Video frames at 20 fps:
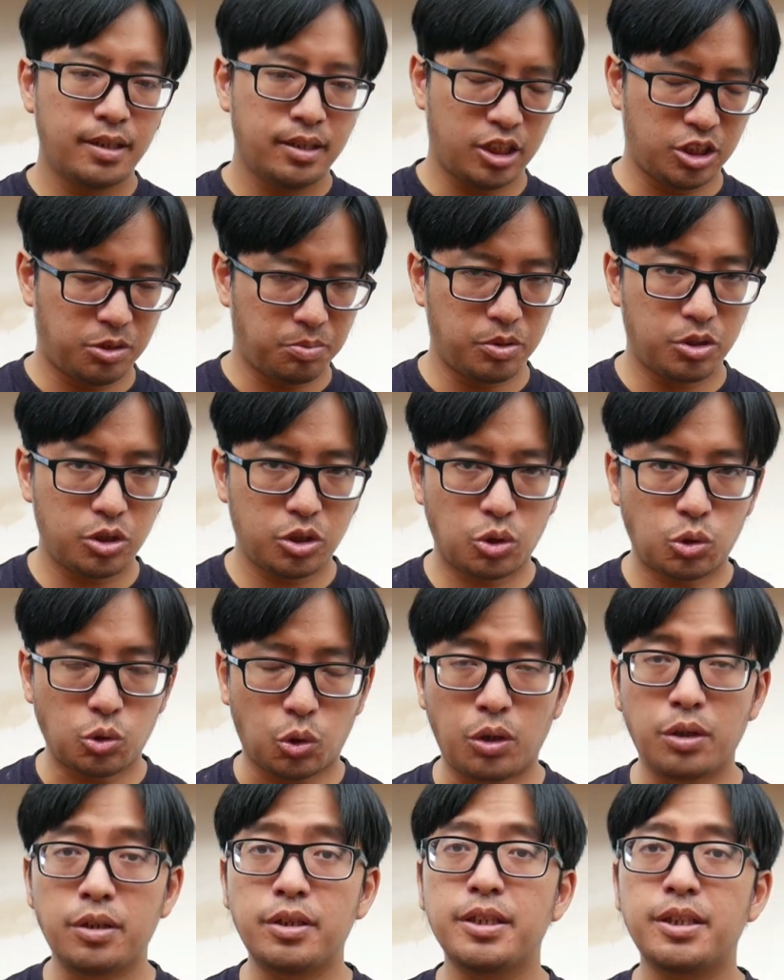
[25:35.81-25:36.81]
This would
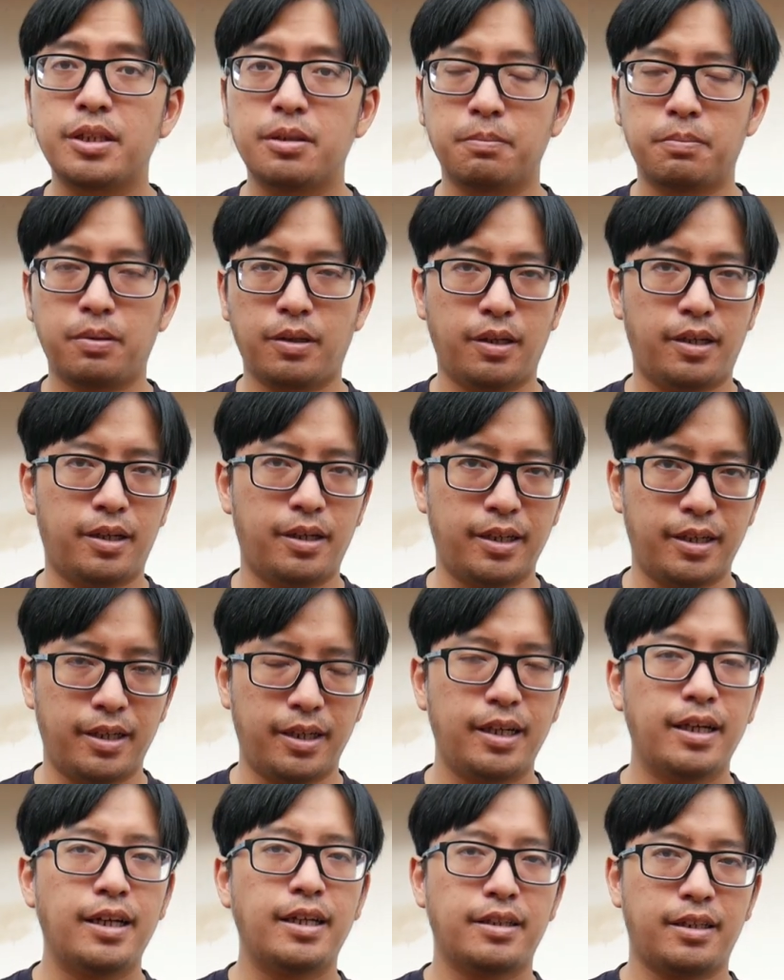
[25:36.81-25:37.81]
strongly
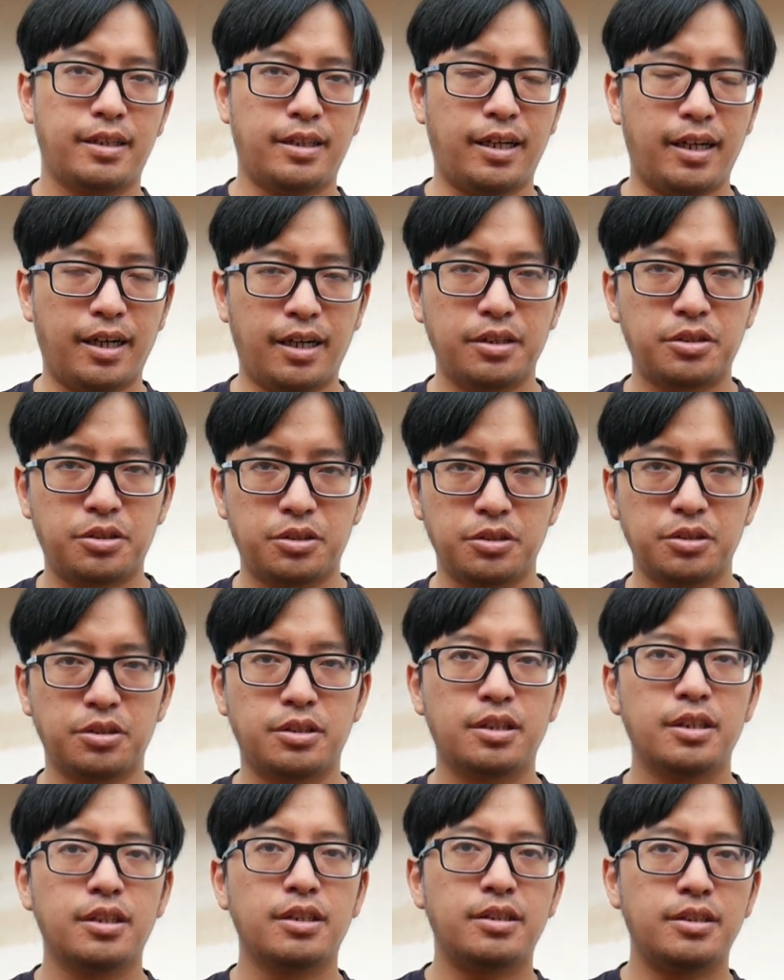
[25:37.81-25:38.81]
imply that
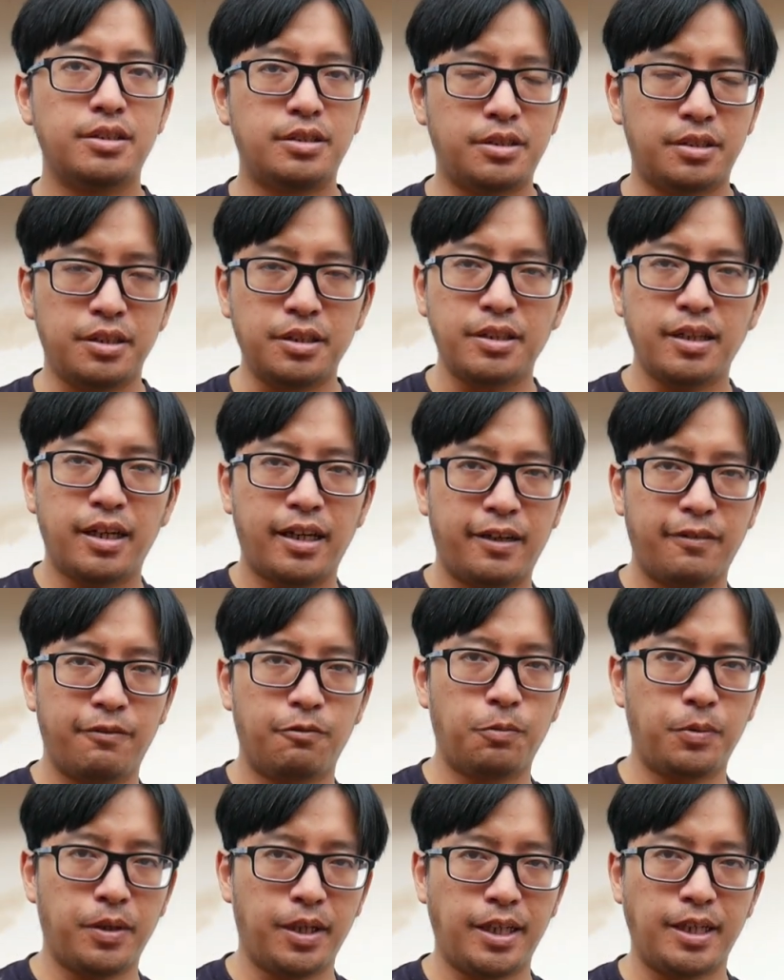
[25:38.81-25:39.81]
archers did
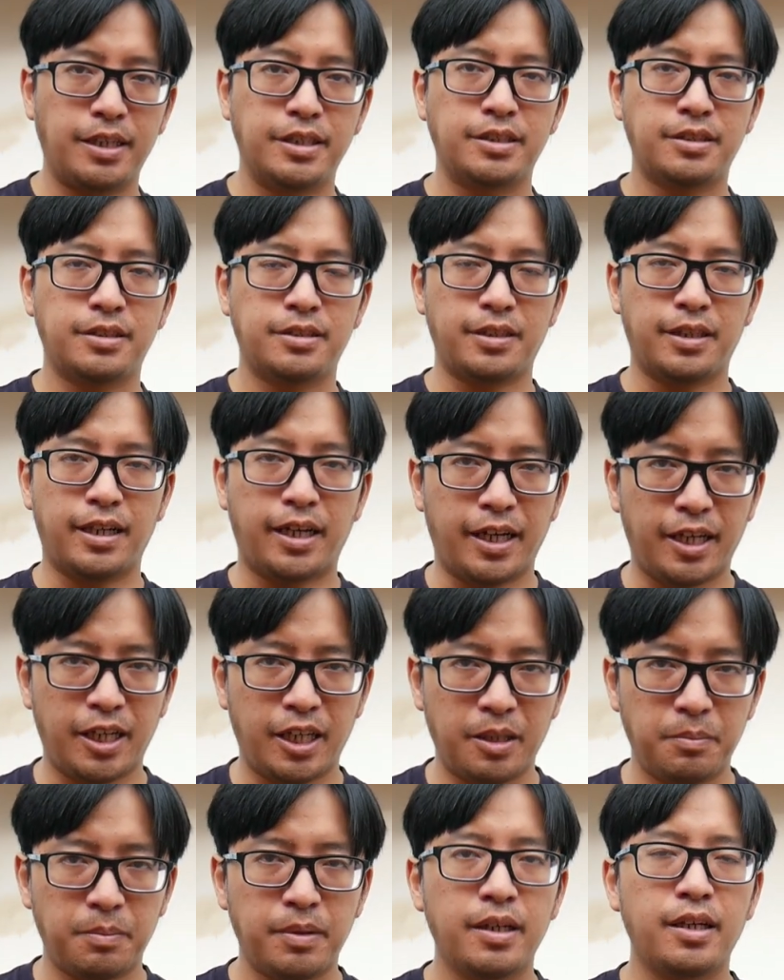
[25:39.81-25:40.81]
have ways to
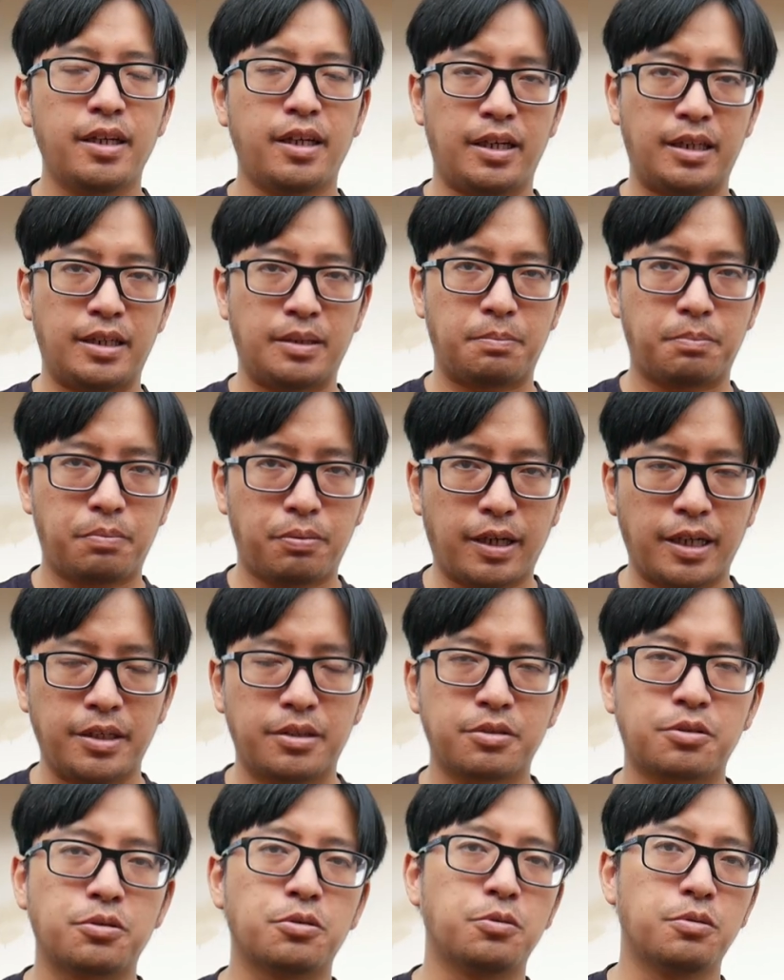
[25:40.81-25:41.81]
aim in
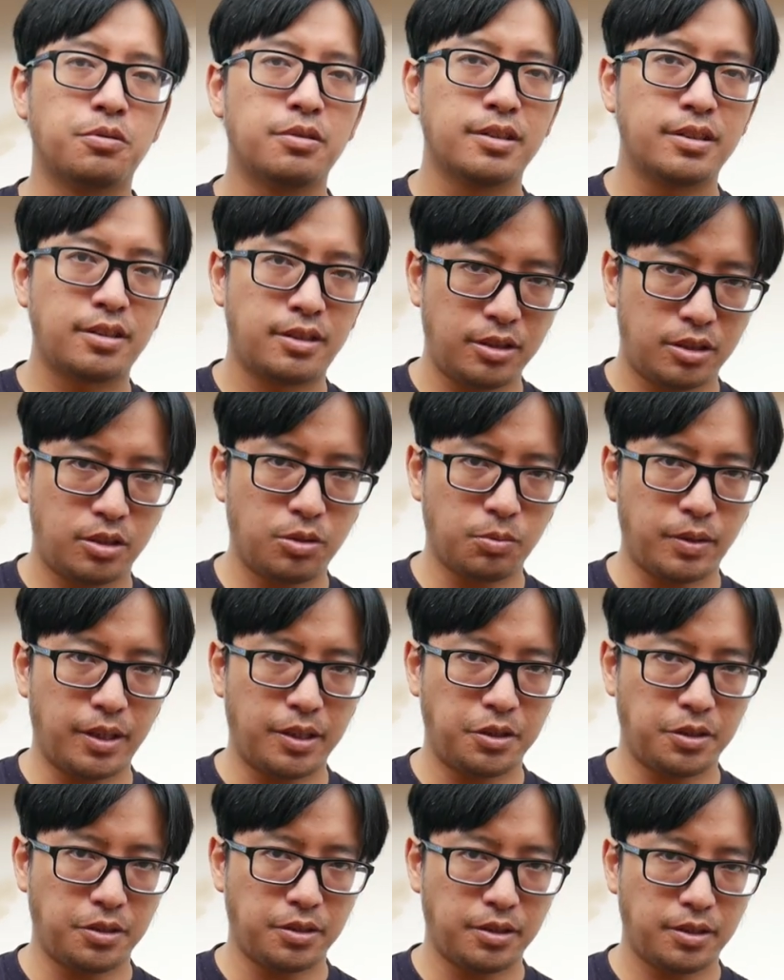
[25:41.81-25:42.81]
practical
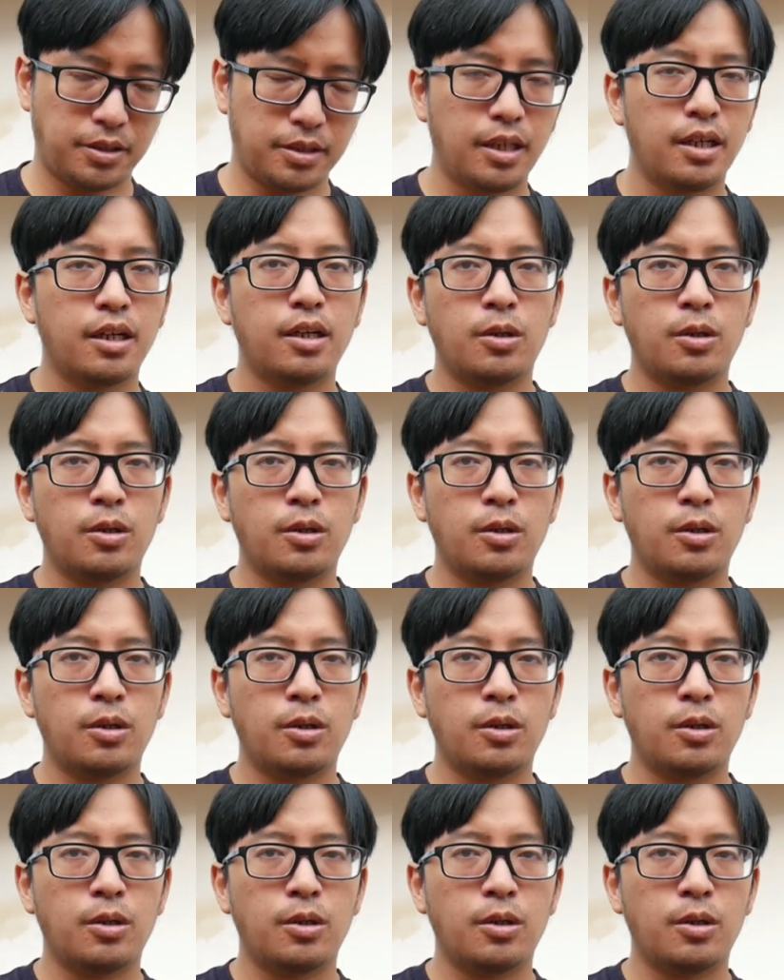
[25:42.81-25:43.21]
situations.